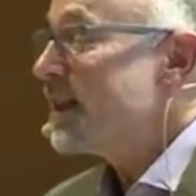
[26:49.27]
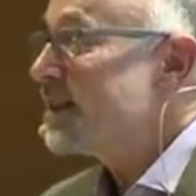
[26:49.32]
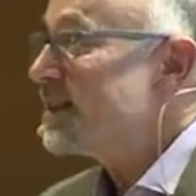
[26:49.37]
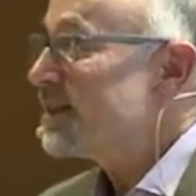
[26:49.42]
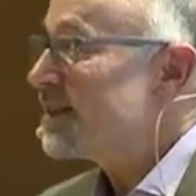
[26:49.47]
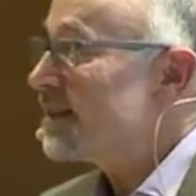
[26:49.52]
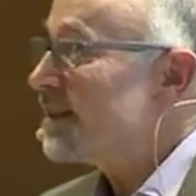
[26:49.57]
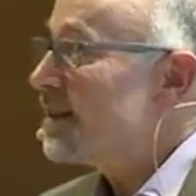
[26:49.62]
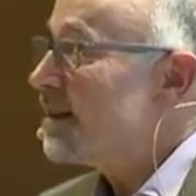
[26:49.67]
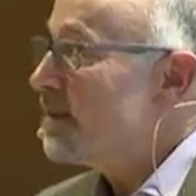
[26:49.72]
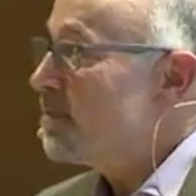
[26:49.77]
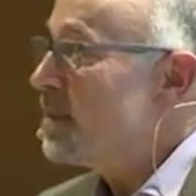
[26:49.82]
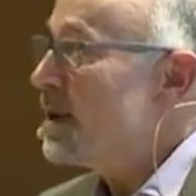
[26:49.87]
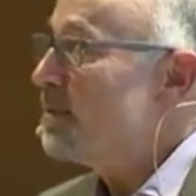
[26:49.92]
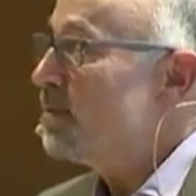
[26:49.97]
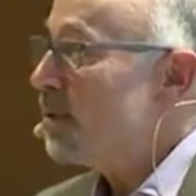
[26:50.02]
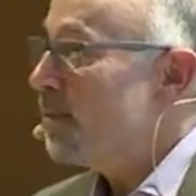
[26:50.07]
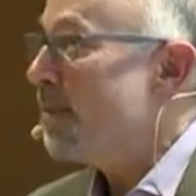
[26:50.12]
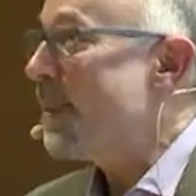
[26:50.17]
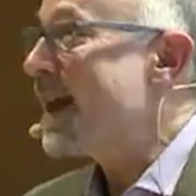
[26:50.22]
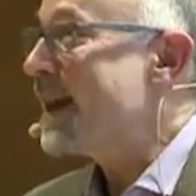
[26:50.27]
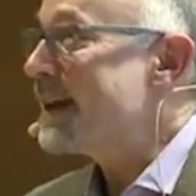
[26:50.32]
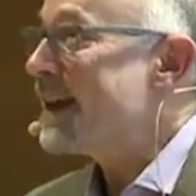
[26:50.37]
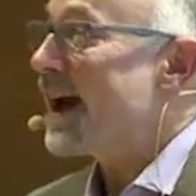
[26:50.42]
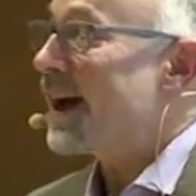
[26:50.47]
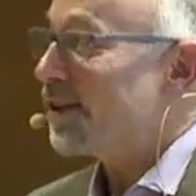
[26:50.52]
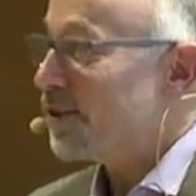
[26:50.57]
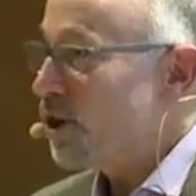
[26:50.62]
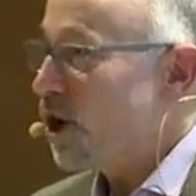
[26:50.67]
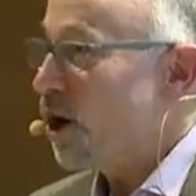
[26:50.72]
it's, people may
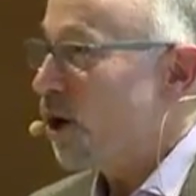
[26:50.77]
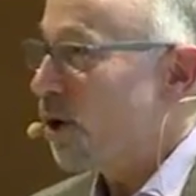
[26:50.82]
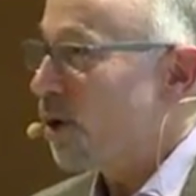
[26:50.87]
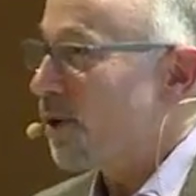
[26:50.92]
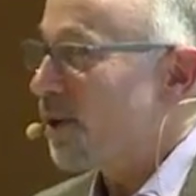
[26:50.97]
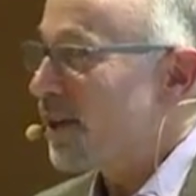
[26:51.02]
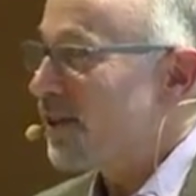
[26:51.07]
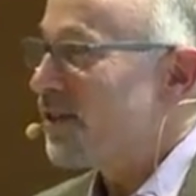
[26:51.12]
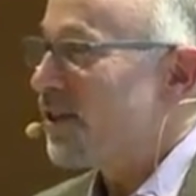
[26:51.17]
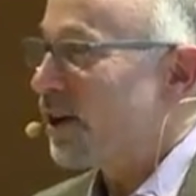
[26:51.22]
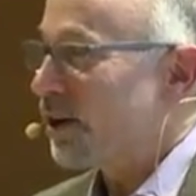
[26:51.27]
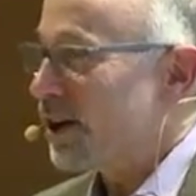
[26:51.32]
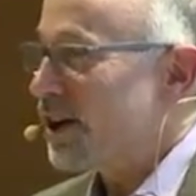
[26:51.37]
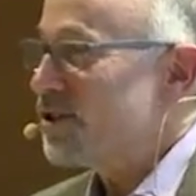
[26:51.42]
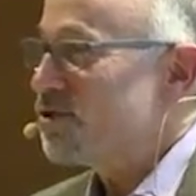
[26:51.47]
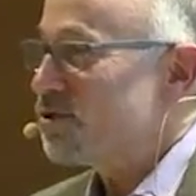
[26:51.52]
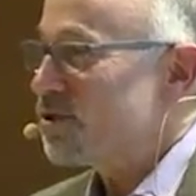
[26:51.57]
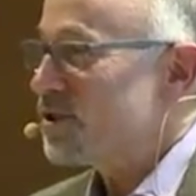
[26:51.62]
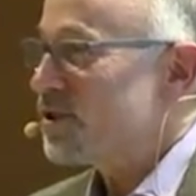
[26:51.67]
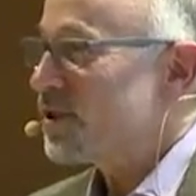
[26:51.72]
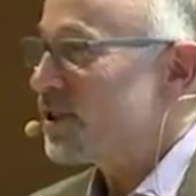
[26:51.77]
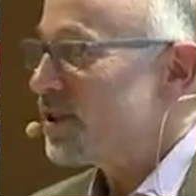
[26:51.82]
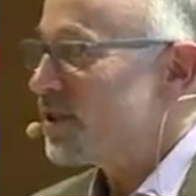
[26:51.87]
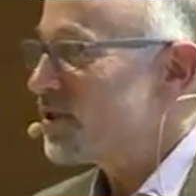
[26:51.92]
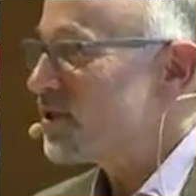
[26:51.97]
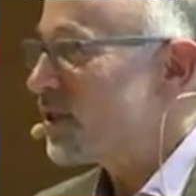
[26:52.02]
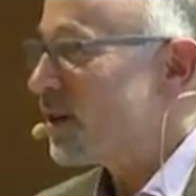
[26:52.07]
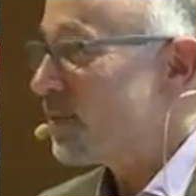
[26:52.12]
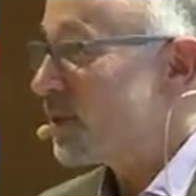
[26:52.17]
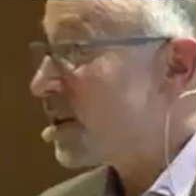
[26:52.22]
not know that they're interested
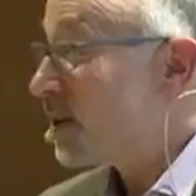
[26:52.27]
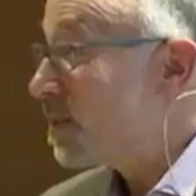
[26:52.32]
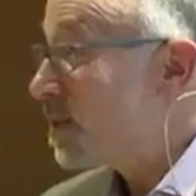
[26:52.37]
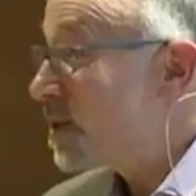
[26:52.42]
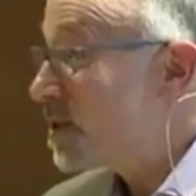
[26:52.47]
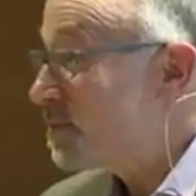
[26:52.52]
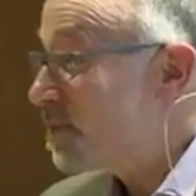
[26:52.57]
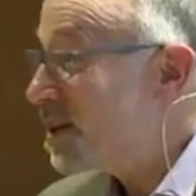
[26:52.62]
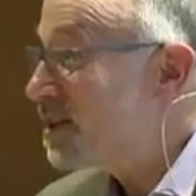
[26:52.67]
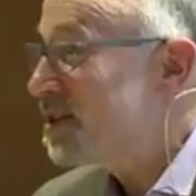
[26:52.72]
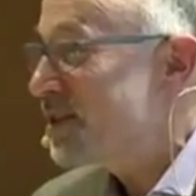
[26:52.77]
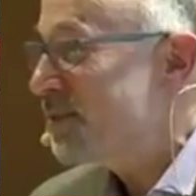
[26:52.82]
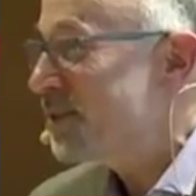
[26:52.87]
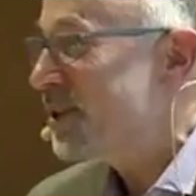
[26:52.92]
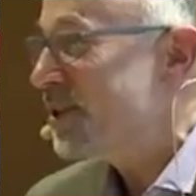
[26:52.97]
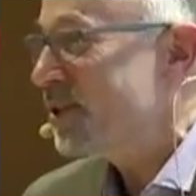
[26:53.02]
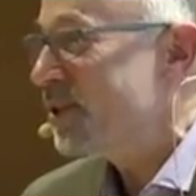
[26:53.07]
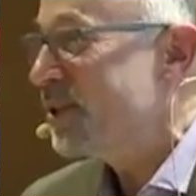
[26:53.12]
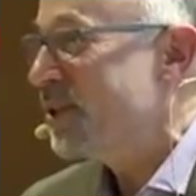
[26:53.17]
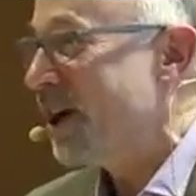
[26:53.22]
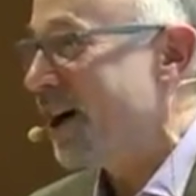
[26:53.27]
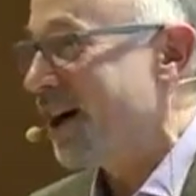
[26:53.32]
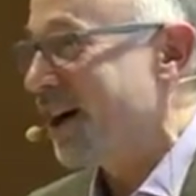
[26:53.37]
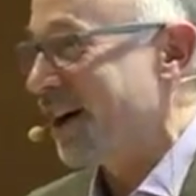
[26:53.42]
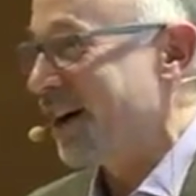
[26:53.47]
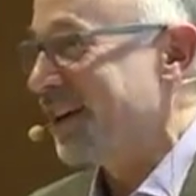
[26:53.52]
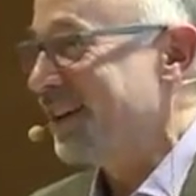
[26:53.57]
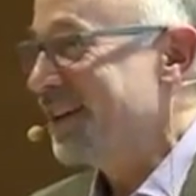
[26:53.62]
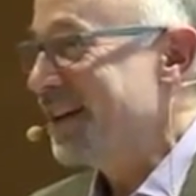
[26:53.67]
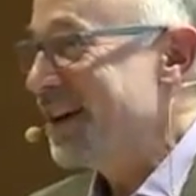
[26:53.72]
in something, but especially when you're
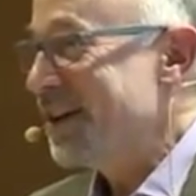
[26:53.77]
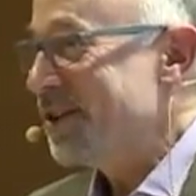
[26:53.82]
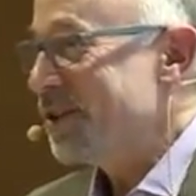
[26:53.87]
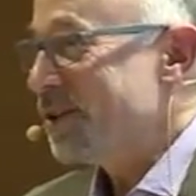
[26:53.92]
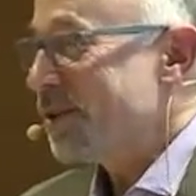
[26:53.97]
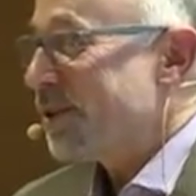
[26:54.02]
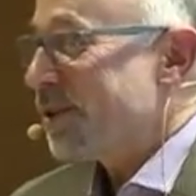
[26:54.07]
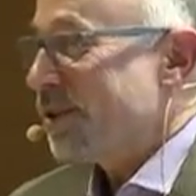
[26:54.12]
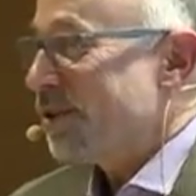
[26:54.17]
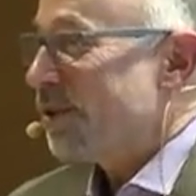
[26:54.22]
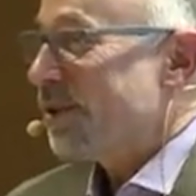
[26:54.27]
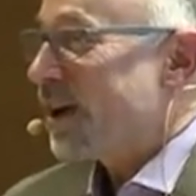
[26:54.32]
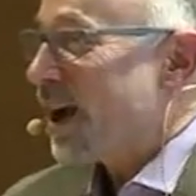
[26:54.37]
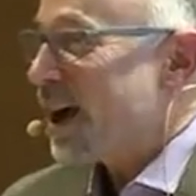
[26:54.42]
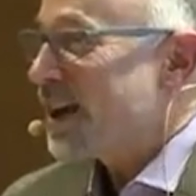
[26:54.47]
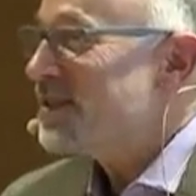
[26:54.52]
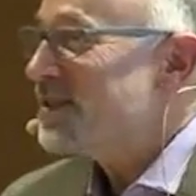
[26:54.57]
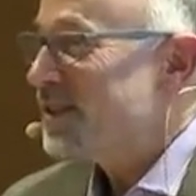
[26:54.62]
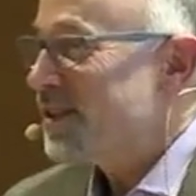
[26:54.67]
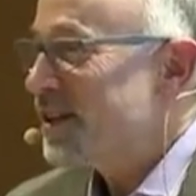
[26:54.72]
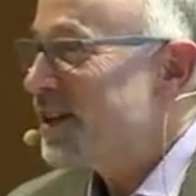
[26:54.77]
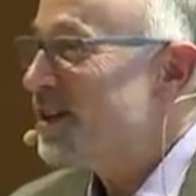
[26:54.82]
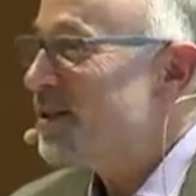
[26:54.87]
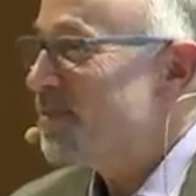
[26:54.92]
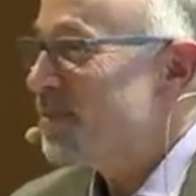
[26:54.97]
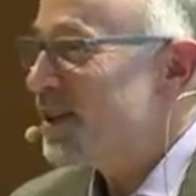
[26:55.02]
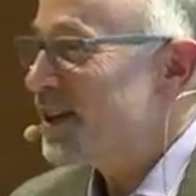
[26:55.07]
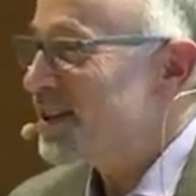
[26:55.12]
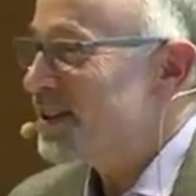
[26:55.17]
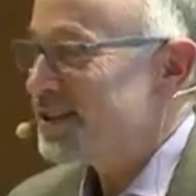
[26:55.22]
young, your curiosity
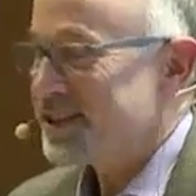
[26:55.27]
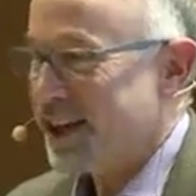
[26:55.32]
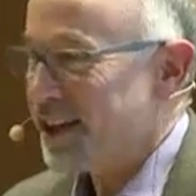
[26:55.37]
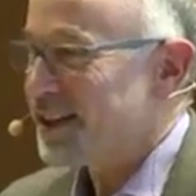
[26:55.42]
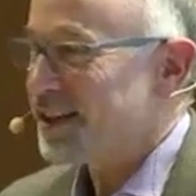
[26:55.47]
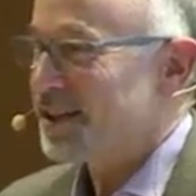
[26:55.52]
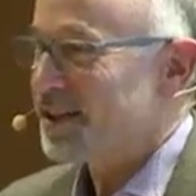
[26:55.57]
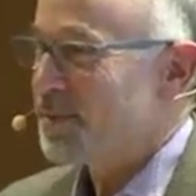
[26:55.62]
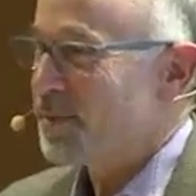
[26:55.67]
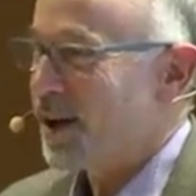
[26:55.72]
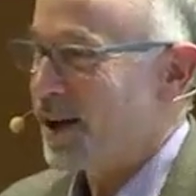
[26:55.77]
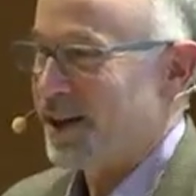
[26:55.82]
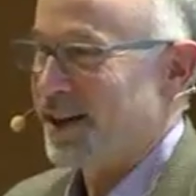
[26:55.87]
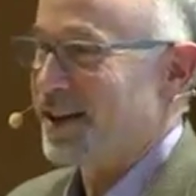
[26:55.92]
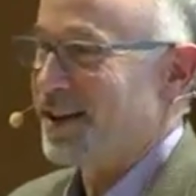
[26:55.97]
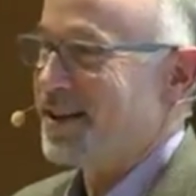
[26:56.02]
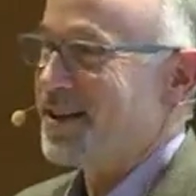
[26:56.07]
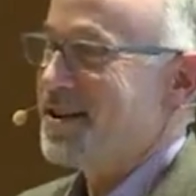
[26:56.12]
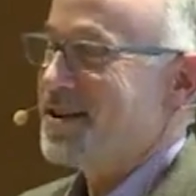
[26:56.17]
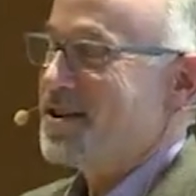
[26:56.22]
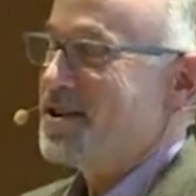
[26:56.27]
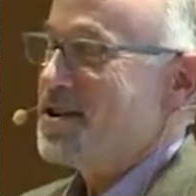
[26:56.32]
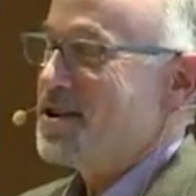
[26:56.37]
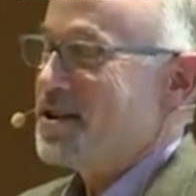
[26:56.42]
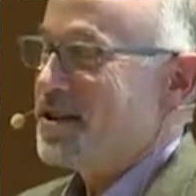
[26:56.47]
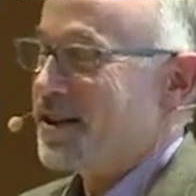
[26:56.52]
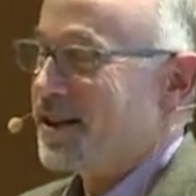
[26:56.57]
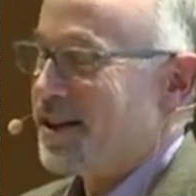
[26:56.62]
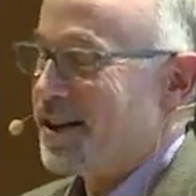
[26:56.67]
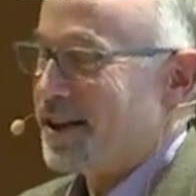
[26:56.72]
can be excited by
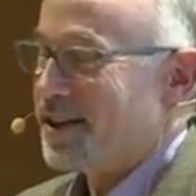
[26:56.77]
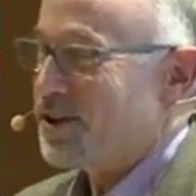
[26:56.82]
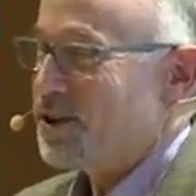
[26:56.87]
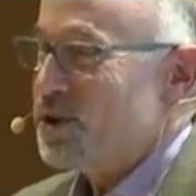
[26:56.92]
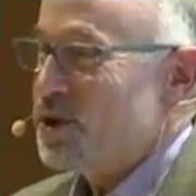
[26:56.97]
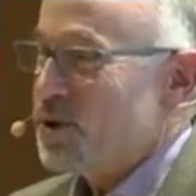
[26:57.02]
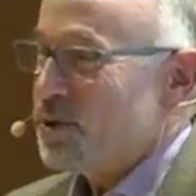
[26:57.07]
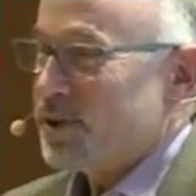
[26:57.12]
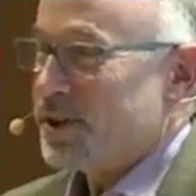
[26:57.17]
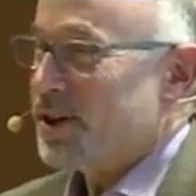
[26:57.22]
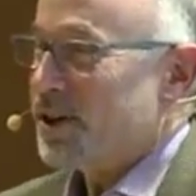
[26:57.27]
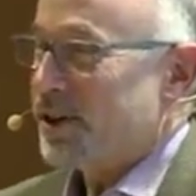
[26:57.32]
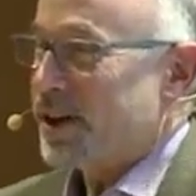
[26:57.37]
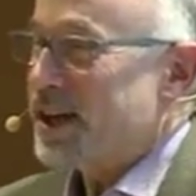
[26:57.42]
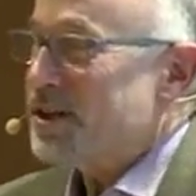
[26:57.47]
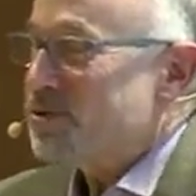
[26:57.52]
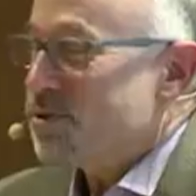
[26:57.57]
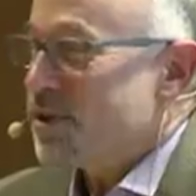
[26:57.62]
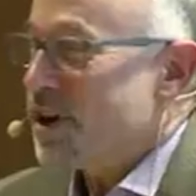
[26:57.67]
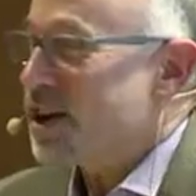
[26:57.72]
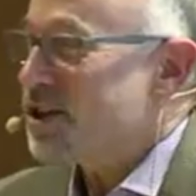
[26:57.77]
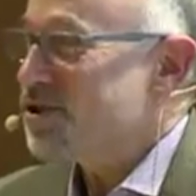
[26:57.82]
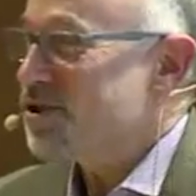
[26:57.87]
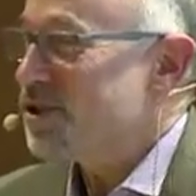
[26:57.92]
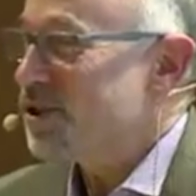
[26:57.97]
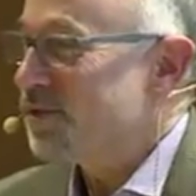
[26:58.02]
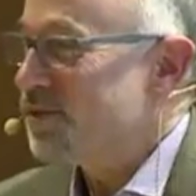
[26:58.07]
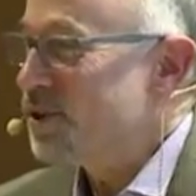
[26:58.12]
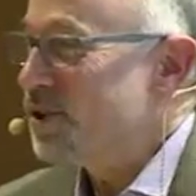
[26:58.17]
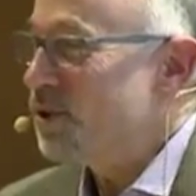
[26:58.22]
uh, new, you know,
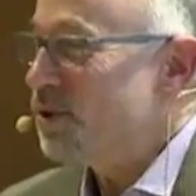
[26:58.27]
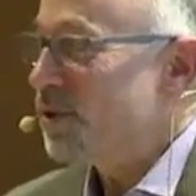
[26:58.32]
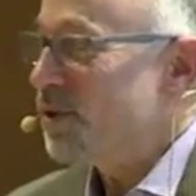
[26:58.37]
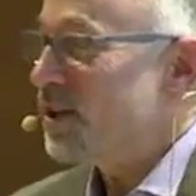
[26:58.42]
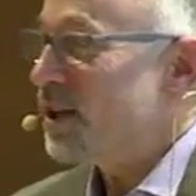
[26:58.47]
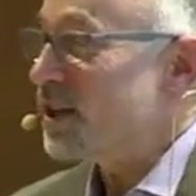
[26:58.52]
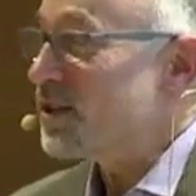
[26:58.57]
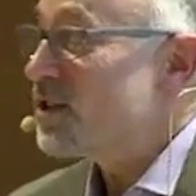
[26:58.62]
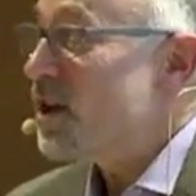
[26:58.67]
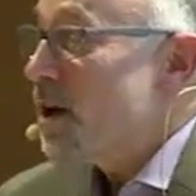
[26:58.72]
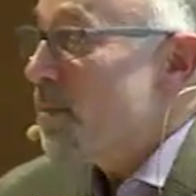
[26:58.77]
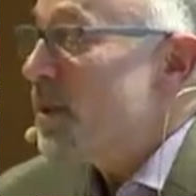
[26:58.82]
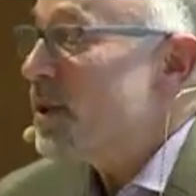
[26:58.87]
introduction of new things.